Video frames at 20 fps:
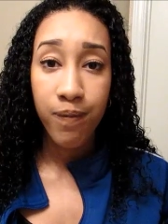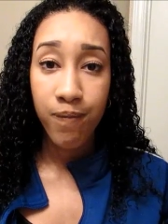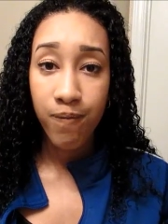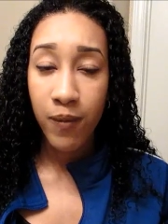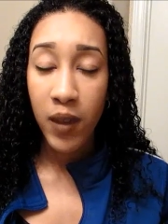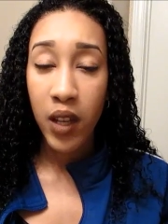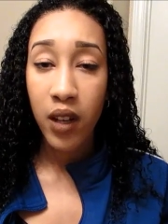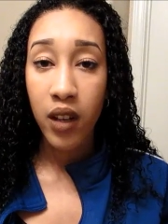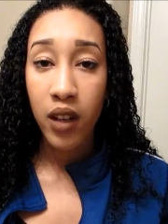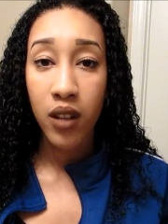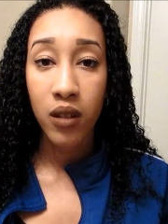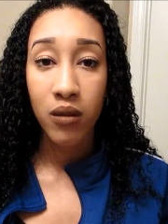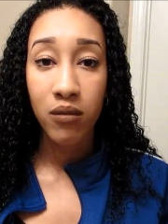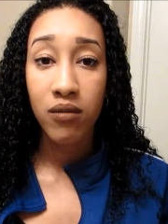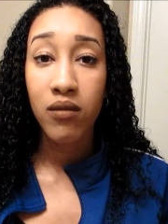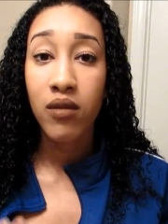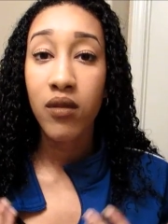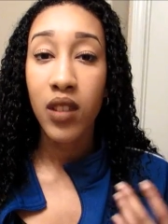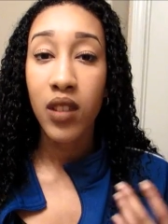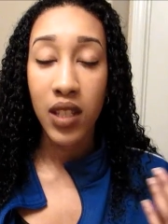you
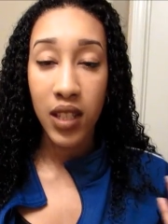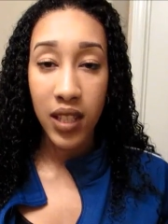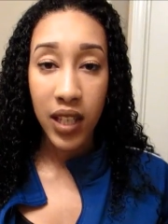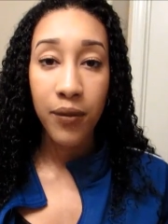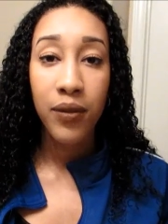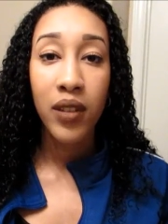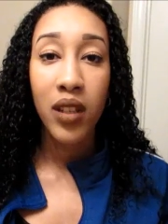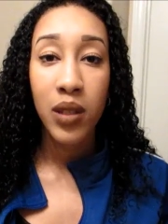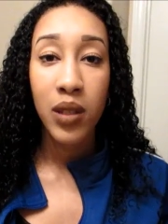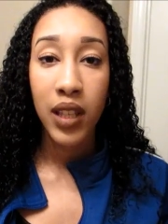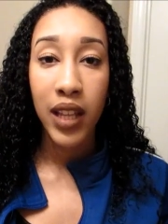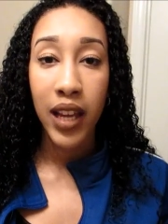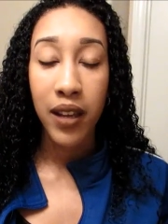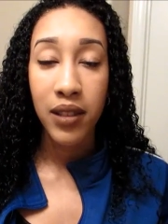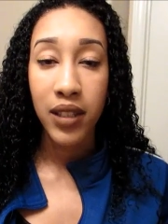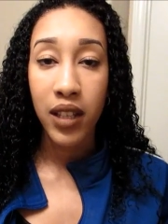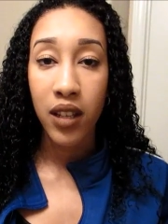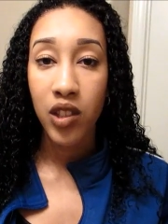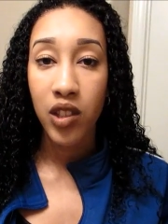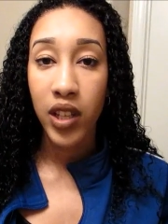know, this definitely is a
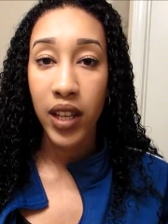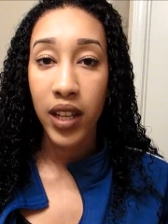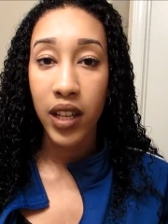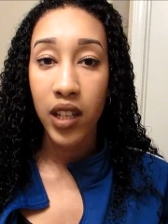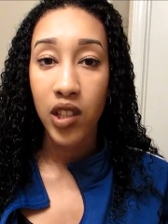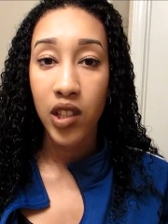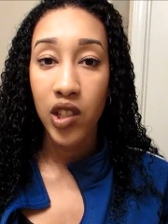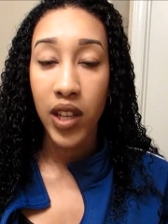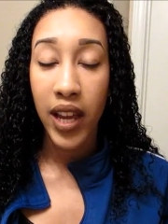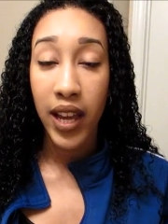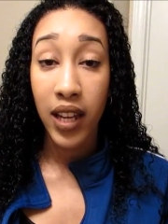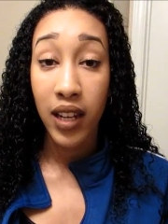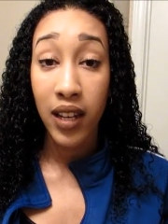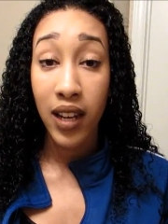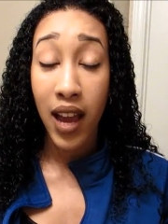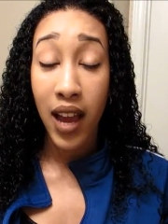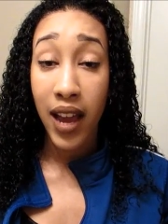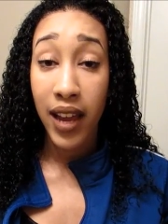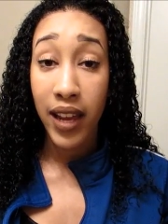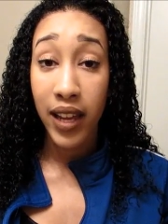lifestyle change,
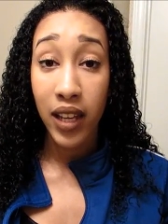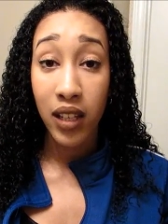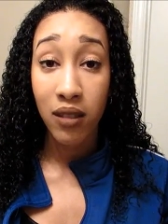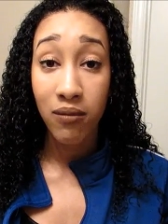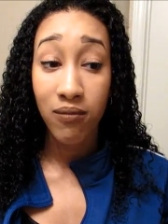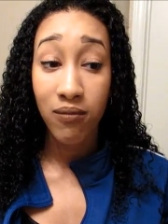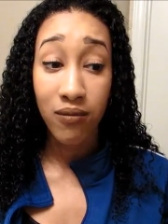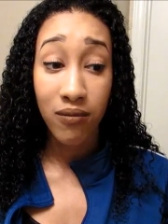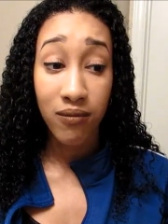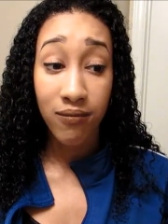and